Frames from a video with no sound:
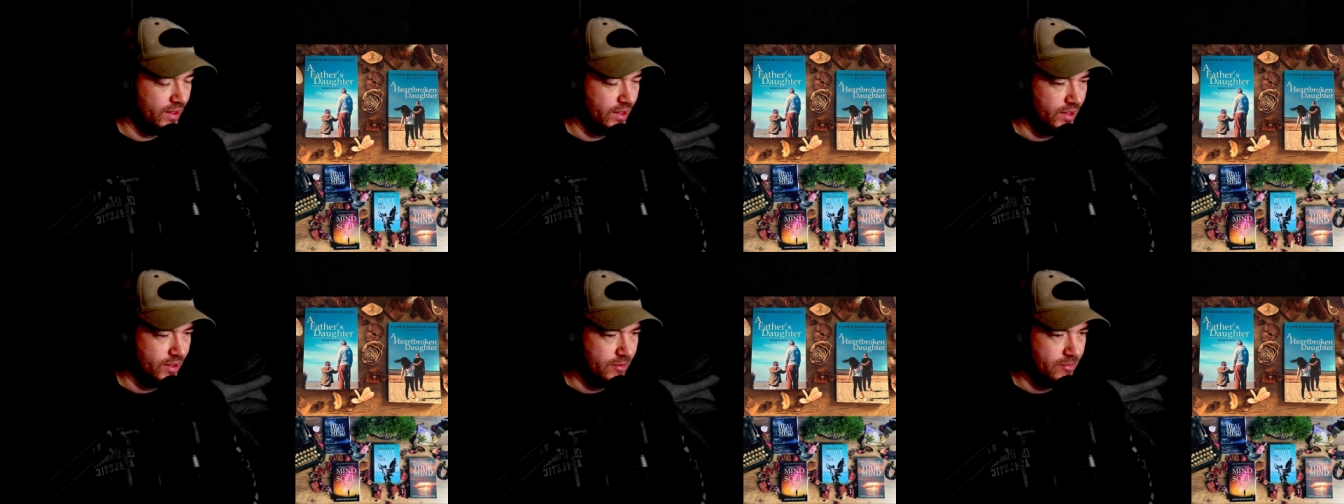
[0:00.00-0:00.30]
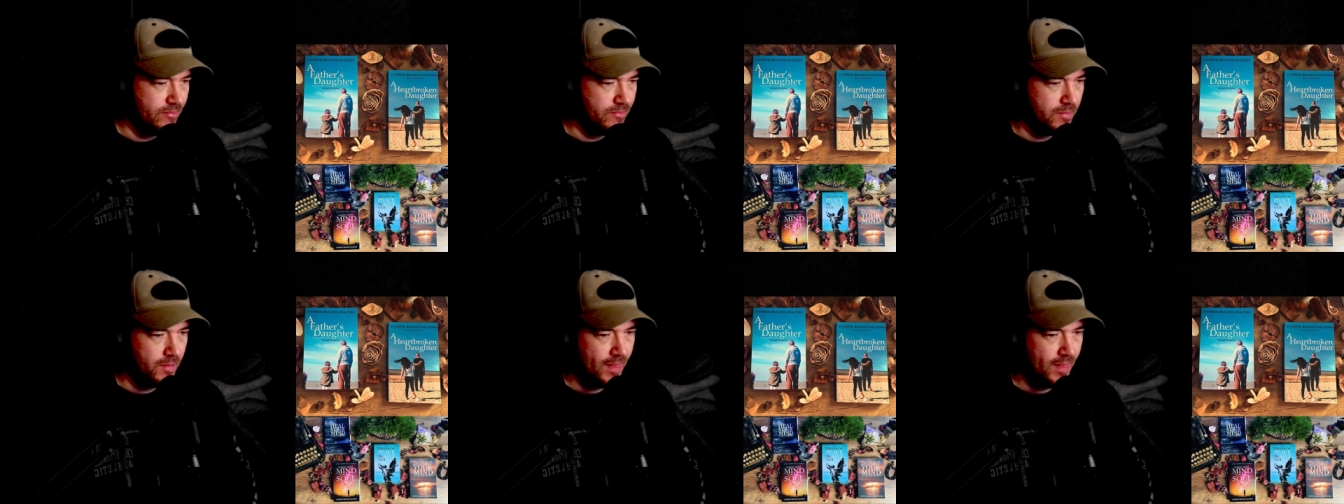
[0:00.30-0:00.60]

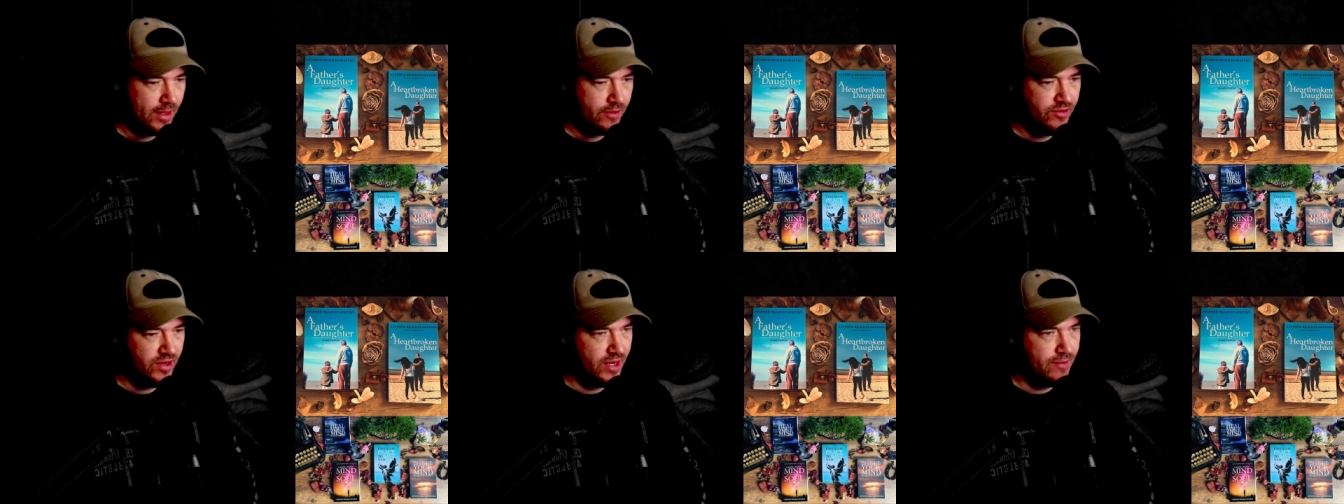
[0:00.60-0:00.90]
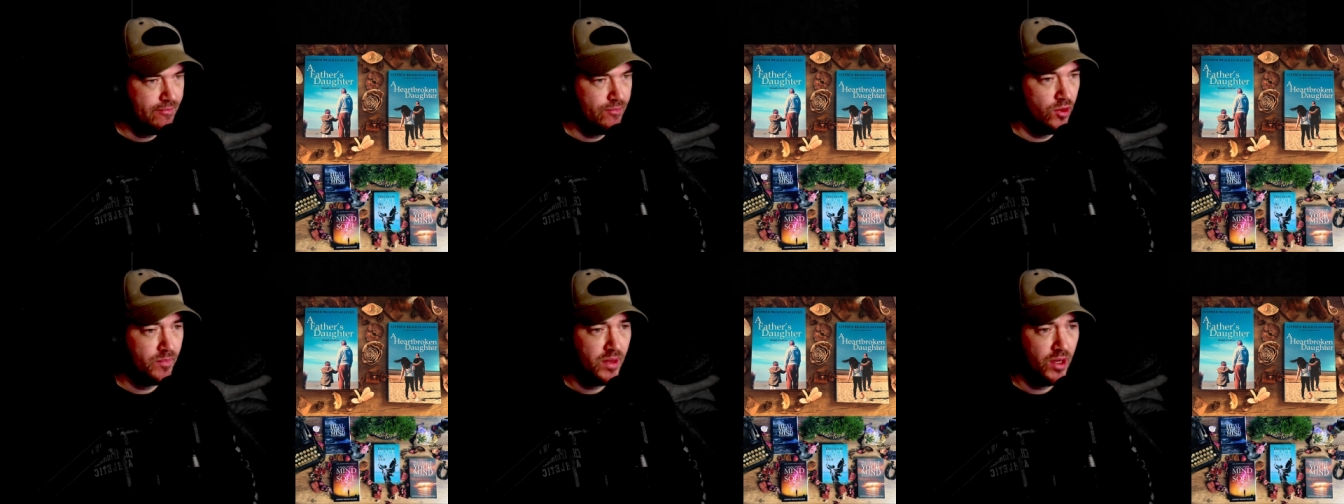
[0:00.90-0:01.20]
um,
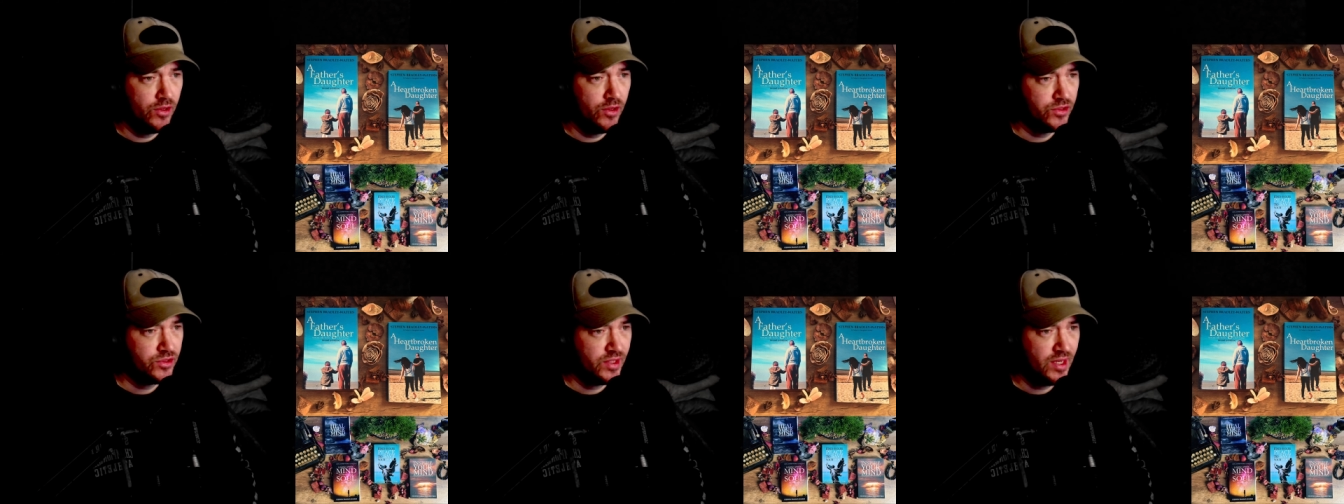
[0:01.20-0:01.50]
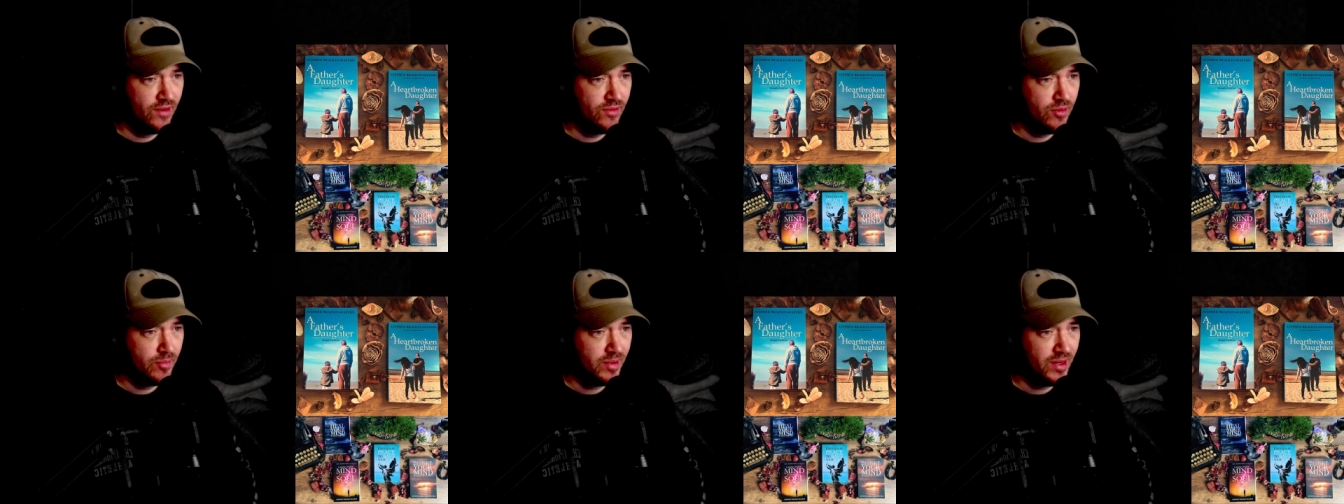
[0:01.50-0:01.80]
create more
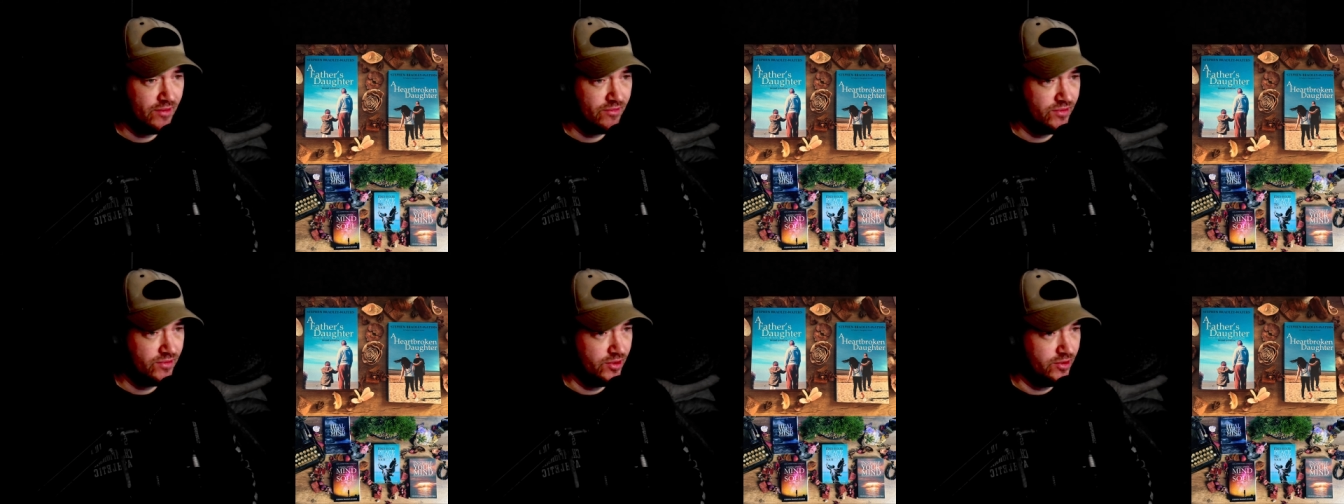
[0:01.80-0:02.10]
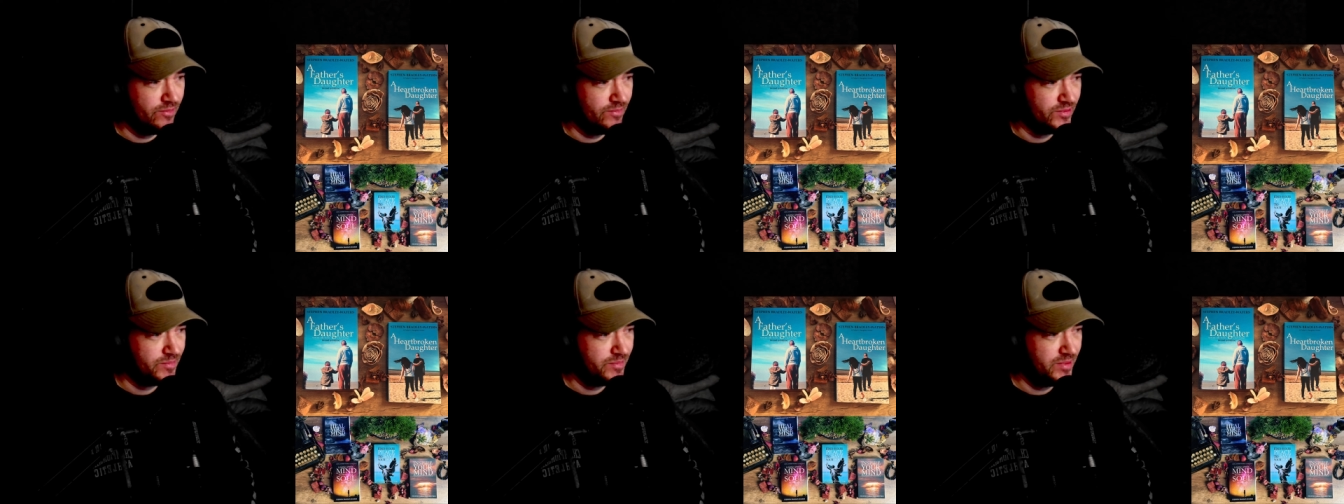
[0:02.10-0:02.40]
posts on other
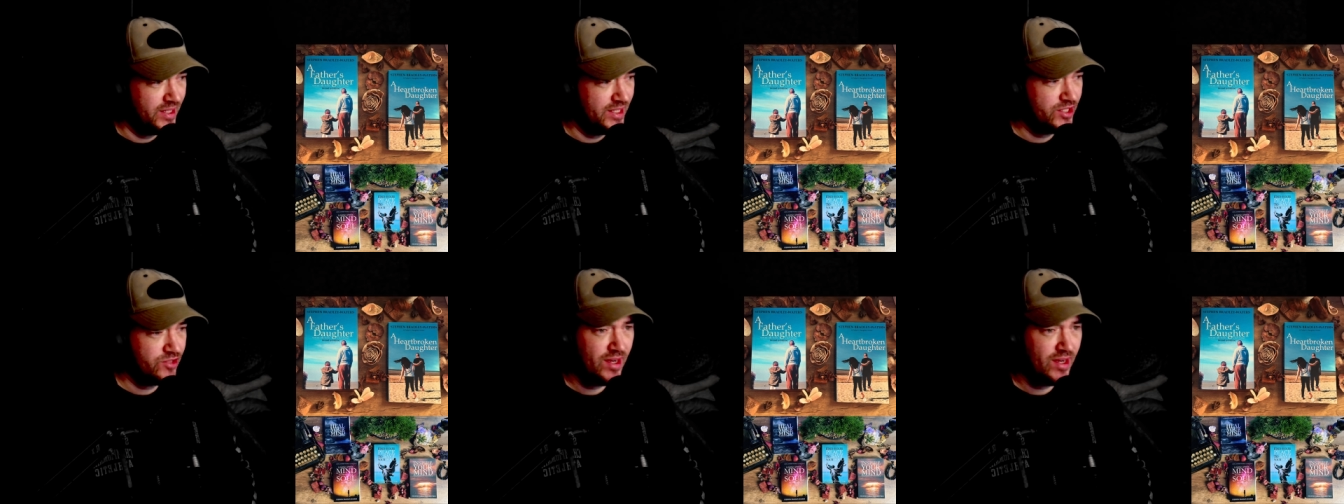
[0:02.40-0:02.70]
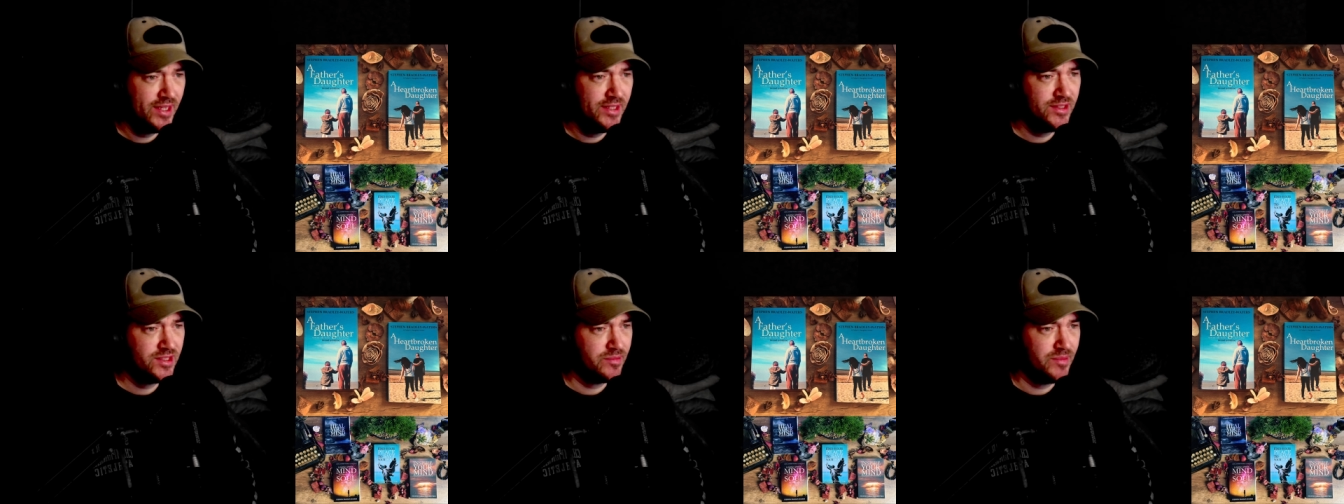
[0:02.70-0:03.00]
platforms, but it
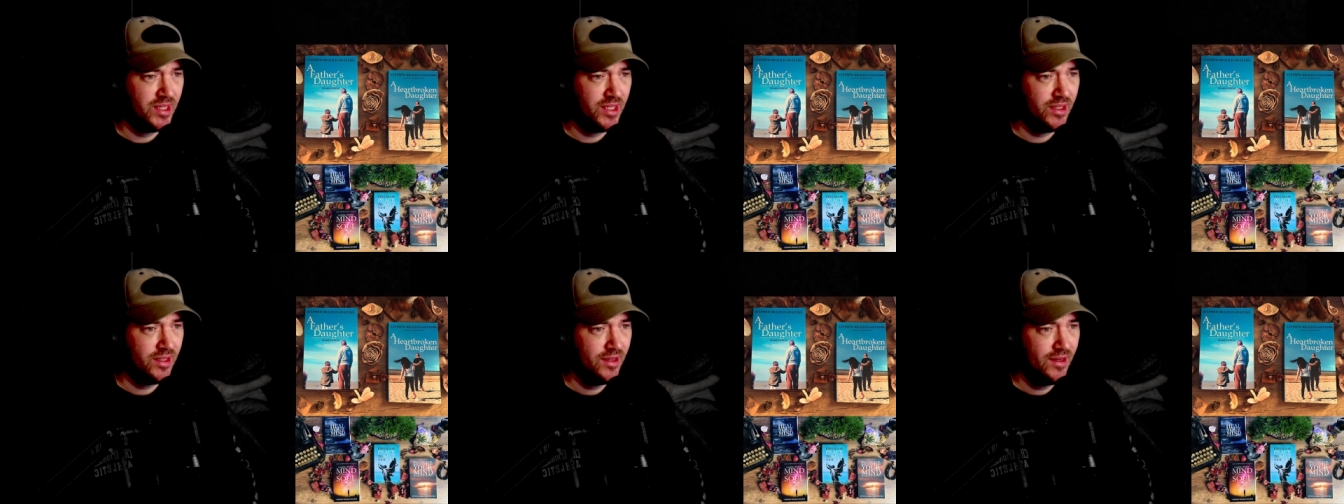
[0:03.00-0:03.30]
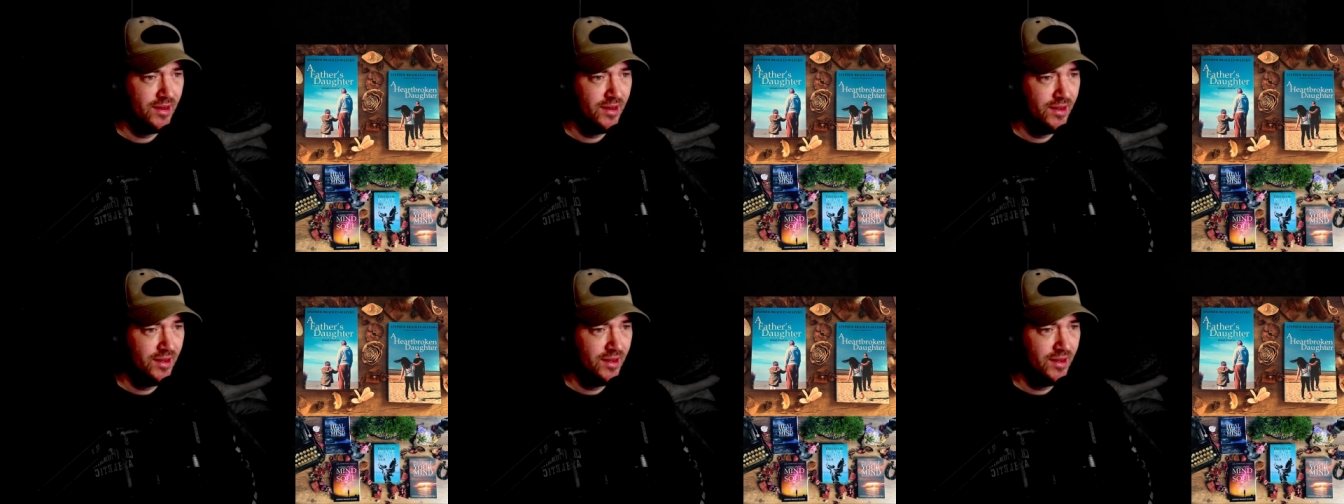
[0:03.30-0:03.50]
drains me.